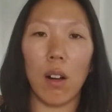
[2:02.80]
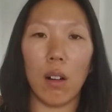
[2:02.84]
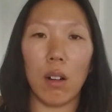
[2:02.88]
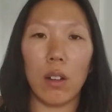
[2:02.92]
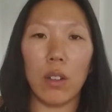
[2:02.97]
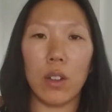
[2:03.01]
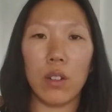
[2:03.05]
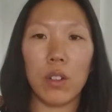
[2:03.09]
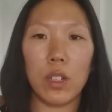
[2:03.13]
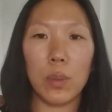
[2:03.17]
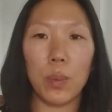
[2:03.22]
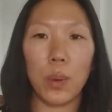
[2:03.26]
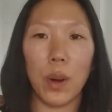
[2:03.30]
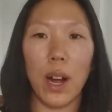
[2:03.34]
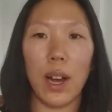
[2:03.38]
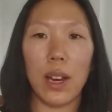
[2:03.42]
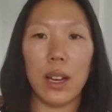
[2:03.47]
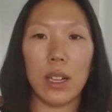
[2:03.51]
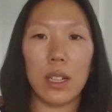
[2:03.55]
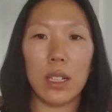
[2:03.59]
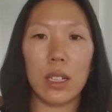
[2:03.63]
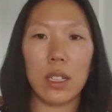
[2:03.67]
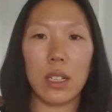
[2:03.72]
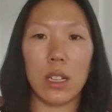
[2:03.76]
those
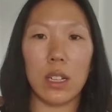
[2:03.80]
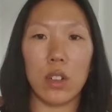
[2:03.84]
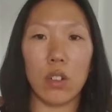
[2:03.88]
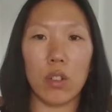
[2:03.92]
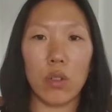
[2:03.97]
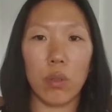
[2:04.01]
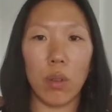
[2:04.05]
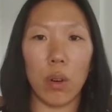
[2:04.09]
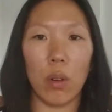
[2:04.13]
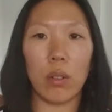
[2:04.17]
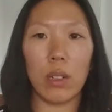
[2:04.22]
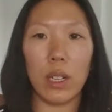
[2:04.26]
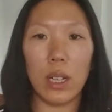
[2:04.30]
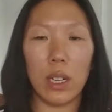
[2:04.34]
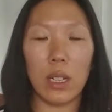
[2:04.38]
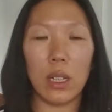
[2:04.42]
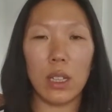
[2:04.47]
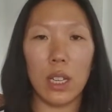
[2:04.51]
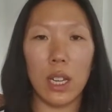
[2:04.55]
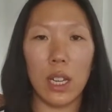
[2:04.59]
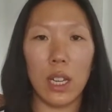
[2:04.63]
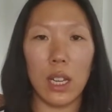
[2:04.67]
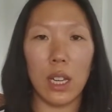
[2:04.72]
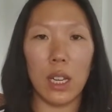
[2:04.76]
products controlling
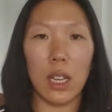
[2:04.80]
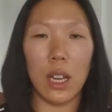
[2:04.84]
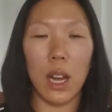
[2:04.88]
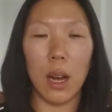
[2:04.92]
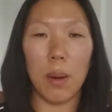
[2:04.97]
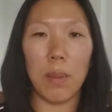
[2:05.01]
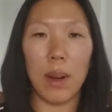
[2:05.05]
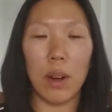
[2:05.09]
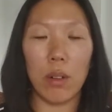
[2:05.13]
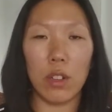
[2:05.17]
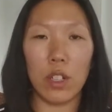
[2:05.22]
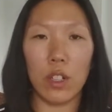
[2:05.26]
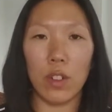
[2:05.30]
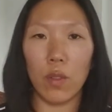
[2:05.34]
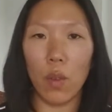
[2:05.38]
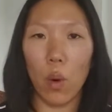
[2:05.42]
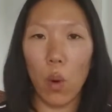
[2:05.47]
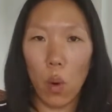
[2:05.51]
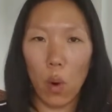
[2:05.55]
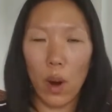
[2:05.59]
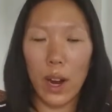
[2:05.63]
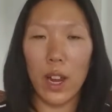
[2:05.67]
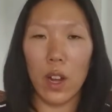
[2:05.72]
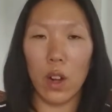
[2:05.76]
the amount of
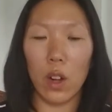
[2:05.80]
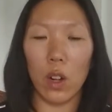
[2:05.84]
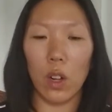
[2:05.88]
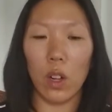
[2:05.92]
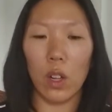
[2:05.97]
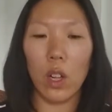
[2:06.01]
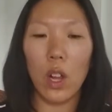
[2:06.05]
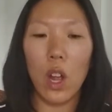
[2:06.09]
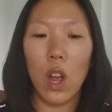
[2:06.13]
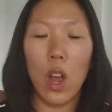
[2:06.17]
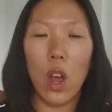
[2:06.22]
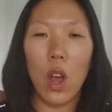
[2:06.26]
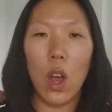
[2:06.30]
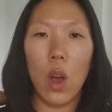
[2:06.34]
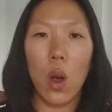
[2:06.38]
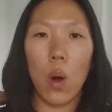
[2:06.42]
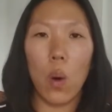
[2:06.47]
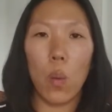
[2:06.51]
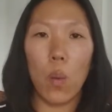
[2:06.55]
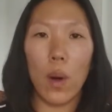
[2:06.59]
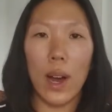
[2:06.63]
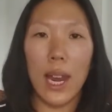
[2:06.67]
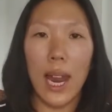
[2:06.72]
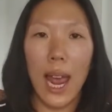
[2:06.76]
oil,
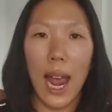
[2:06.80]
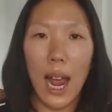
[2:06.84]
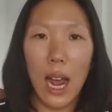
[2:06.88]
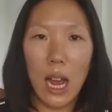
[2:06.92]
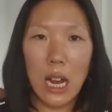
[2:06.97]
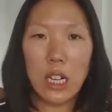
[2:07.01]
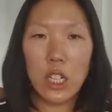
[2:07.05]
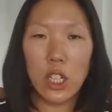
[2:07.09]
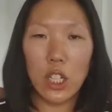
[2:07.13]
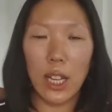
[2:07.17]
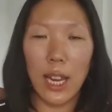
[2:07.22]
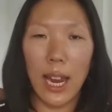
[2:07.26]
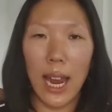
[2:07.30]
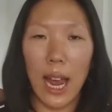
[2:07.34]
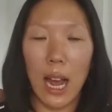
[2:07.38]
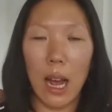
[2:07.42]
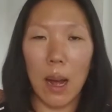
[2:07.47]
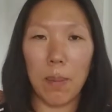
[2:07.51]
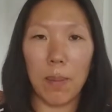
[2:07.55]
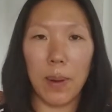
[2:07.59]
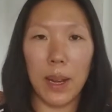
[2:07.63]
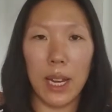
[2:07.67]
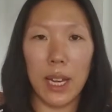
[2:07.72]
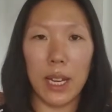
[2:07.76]
what actually
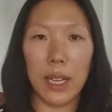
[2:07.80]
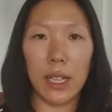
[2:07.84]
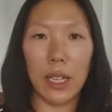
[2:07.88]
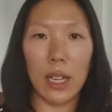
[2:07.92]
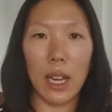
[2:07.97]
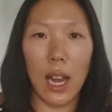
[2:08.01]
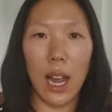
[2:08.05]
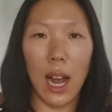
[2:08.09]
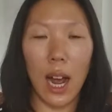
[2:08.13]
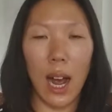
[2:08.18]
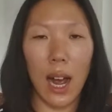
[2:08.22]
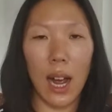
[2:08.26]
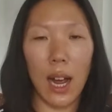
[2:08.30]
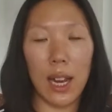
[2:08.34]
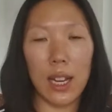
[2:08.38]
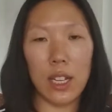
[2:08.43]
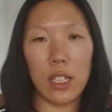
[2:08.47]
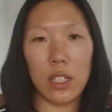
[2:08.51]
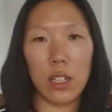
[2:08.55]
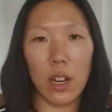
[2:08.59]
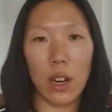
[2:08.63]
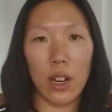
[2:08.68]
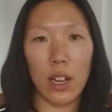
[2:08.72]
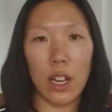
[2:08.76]
happened, I
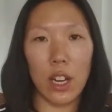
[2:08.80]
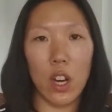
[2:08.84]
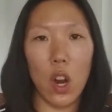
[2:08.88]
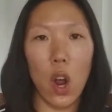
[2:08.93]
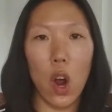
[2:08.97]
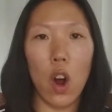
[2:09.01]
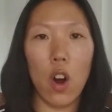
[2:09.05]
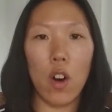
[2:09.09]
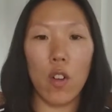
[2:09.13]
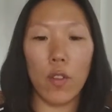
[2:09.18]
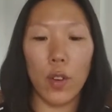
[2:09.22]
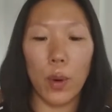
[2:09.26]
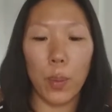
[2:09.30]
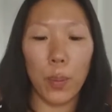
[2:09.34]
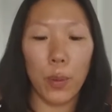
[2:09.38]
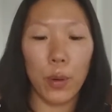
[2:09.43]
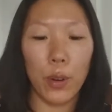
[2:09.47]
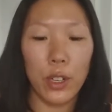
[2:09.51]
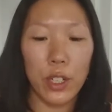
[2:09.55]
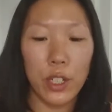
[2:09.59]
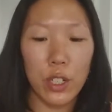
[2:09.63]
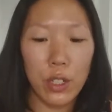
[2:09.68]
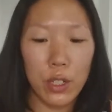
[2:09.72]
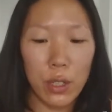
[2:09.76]
started
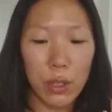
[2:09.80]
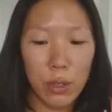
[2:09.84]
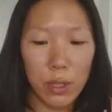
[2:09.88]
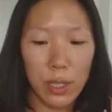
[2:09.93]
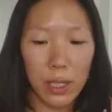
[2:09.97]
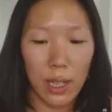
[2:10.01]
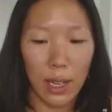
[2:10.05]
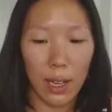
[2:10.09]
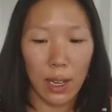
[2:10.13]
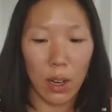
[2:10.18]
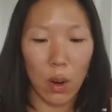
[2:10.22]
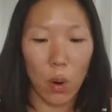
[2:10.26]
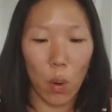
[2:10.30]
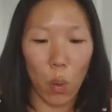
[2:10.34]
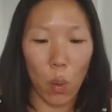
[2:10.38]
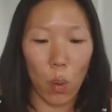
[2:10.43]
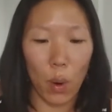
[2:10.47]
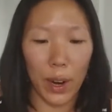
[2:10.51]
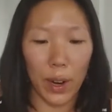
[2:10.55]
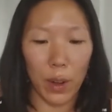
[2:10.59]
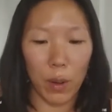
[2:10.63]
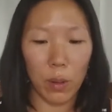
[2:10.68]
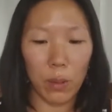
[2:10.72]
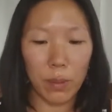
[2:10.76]
overproducing
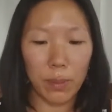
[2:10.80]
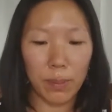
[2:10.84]
oil.